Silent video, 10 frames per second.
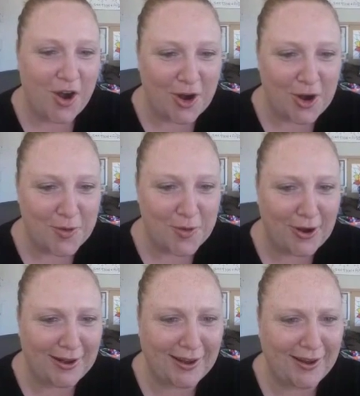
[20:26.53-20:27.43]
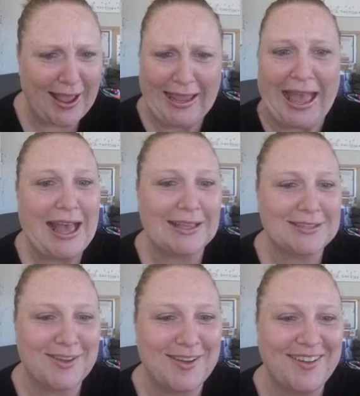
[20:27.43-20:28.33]
Heart party, I
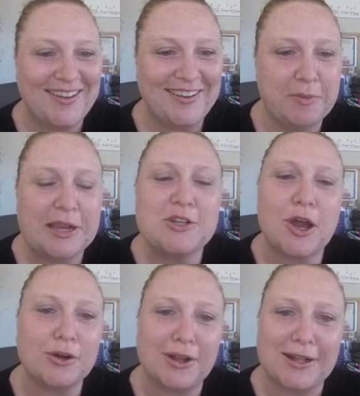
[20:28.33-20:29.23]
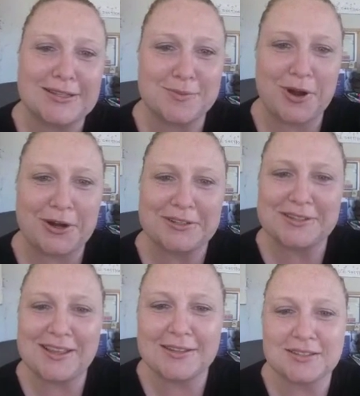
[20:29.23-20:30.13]
guess, huh? My daughter got some
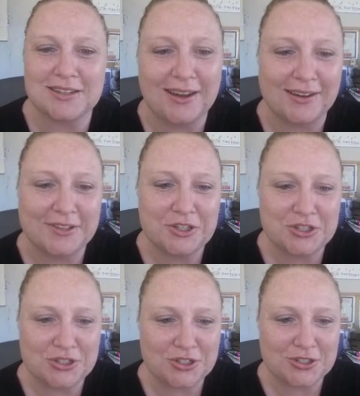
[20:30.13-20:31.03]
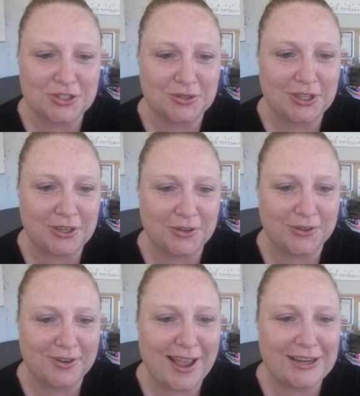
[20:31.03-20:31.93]
hearts last night because she's just too
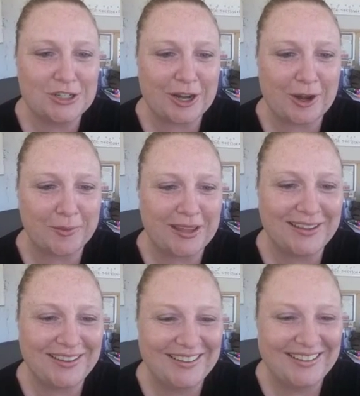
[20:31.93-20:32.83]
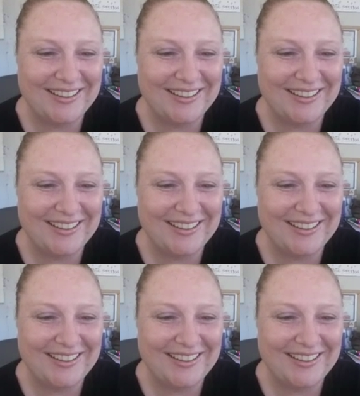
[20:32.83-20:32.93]
cute. Hi, Jeremy.